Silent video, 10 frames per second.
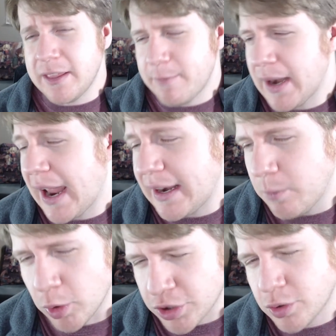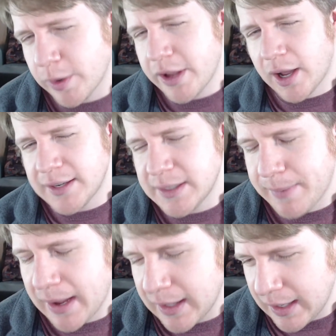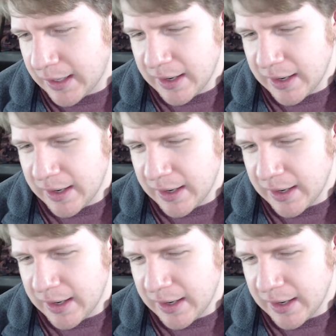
They've been adding more story content back in.